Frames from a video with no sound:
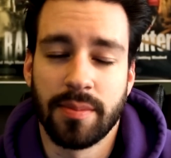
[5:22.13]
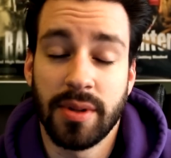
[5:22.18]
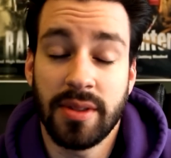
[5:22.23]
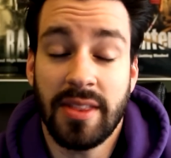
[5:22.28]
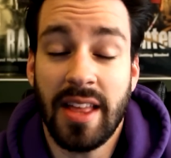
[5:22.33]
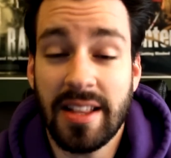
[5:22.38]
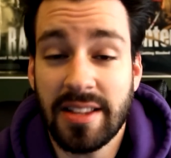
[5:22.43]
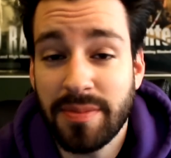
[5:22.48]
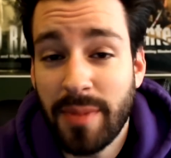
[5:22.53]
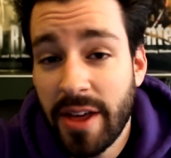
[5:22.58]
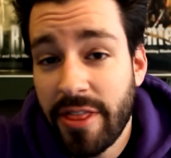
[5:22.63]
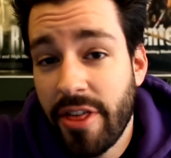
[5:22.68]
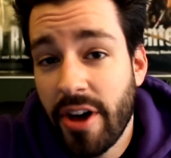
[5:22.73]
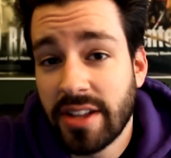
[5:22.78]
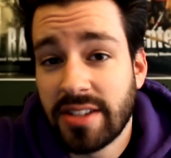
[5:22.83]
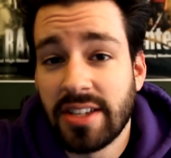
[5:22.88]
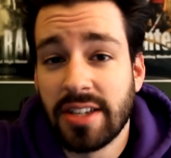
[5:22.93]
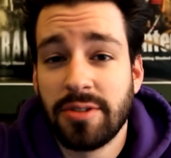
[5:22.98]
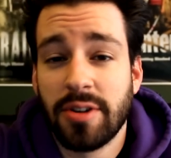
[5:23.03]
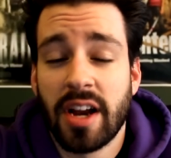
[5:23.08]
But that's my
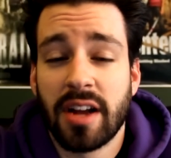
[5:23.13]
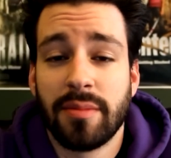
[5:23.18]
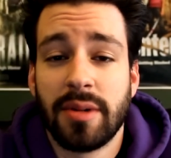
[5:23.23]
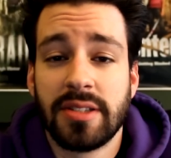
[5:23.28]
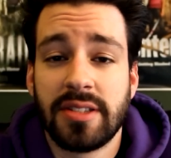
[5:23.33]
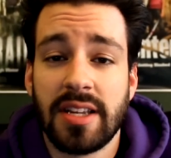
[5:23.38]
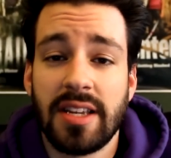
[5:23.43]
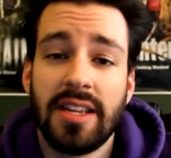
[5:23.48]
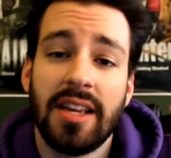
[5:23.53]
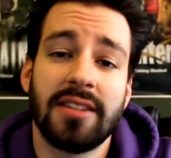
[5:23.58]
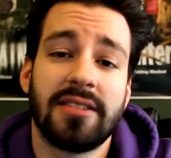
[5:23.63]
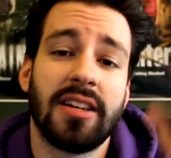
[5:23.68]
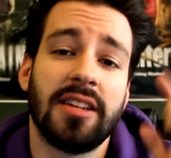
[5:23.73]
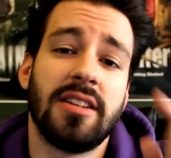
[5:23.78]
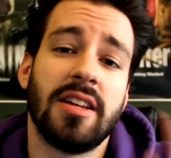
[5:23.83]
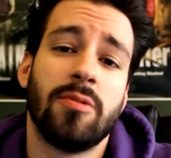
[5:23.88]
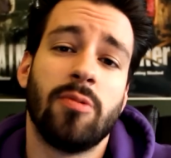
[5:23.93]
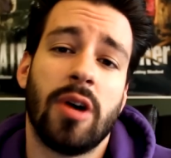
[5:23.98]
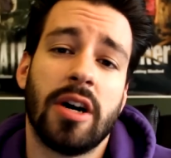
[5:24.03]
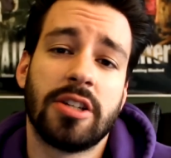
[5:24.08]
thoughts on Dragon Ball Z. Yes, I
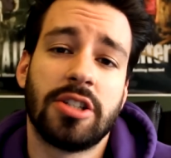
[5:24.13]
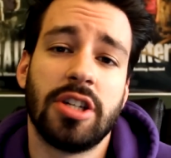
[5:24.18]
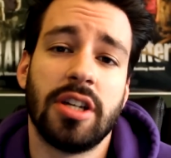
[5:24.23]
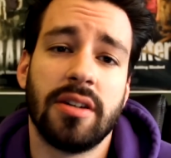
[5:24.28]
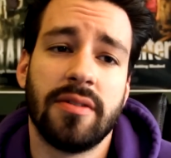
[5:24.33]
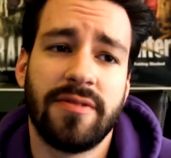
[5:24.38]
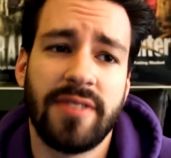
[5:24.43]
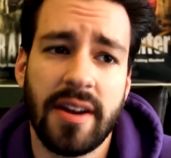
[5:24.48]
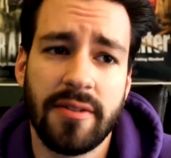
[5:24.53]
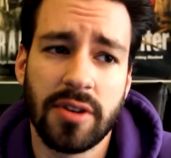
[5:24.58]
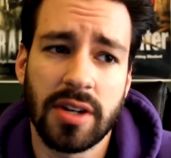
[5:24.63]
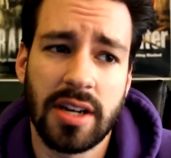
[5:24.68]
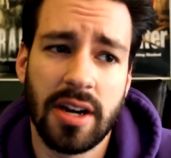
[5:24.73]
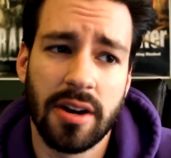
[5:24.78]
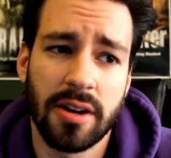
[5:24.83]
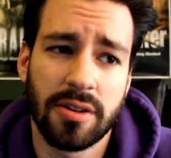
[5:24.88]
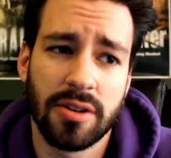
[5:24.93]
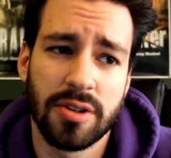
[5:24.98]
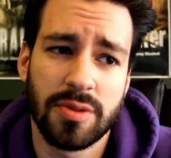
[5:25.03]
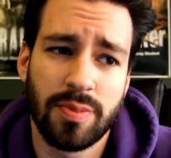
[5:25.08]
did watch it. Favorite
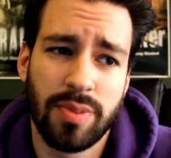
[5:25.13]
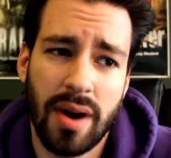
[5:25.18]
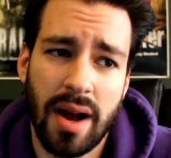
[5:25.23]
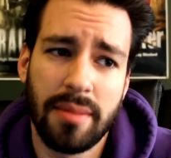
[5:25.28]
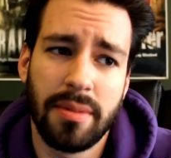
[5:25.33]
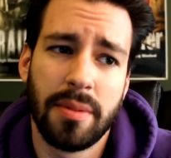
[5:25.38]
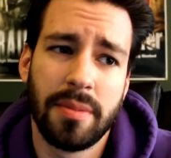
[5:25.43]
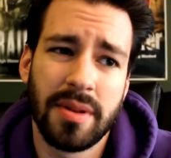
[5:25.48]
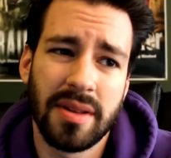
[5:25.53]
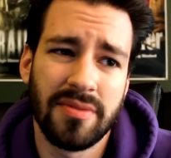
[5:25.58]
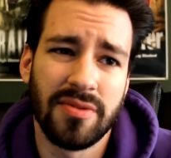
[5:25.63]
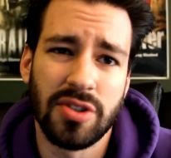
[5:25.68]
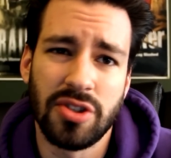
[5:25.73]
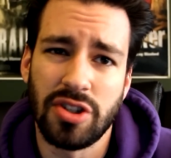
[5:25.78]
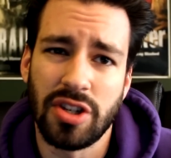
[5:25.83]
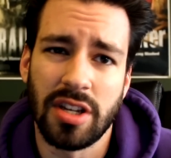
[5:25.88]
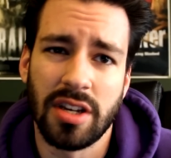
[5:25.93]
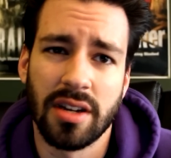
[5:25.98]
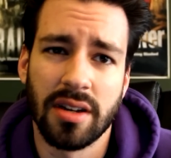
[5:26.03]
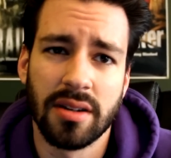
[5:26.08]
characters, probably
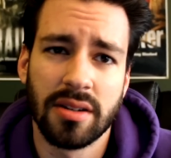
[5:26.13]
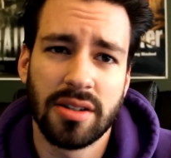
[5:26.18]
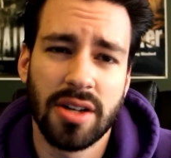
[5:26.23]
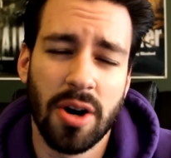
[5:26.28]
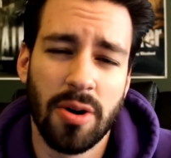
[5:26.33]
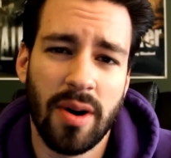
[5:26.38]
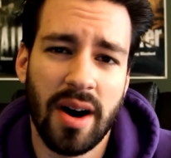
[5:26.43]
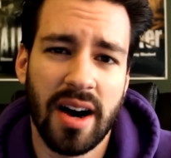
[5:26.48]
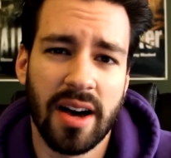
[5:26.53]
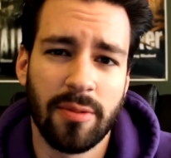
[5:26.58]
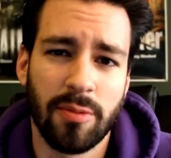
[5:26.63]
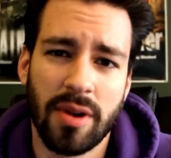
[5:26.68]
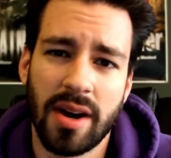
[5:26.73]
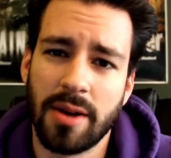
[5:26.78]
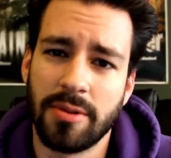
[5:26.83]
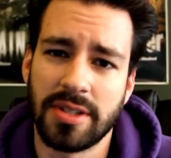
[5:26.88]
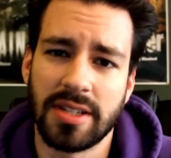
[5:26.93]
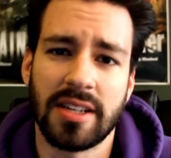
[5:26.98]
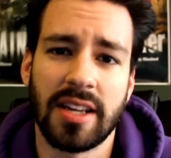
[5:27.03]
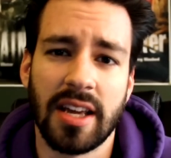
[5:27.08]
Vegeta. Gohan when I
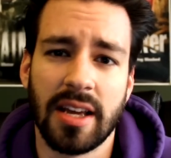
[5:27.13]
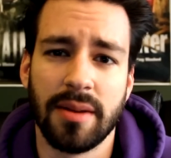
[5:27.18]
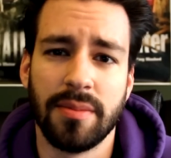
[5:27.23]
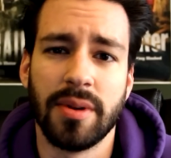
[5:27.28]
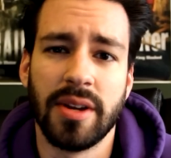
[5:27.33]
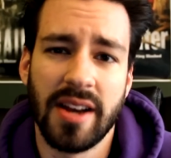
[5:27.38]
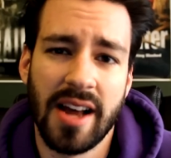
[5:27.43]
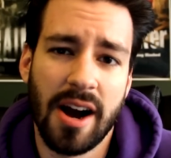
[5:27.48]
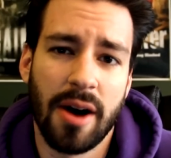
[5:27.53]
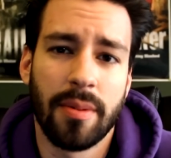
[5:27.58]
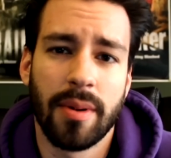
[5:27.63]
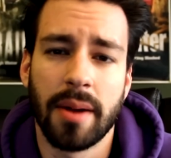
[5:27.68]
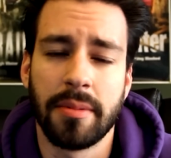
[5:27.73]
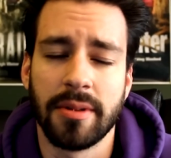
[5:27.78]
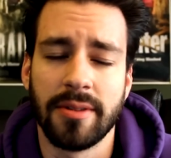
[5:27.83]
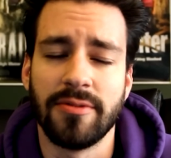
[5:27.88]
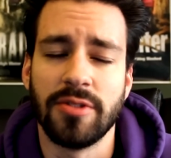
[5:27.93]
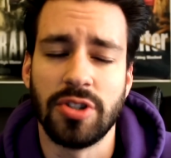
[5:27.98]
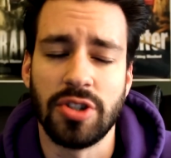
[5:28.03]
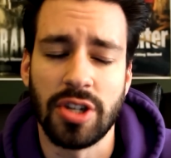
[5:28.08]
was a kid, but now
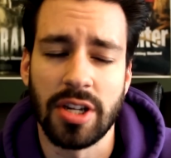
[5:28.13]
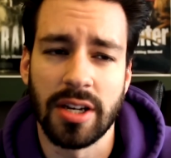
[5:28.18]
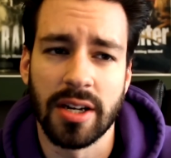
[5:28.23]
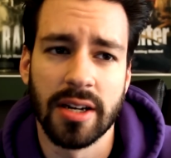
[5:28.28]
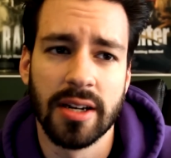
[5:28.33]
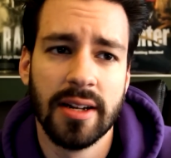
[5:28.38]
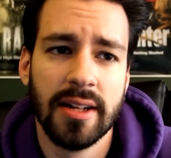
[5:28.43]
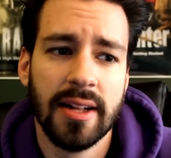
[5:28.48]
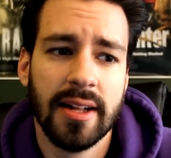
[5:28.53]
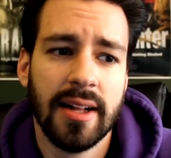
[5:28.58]
probably Vegeta.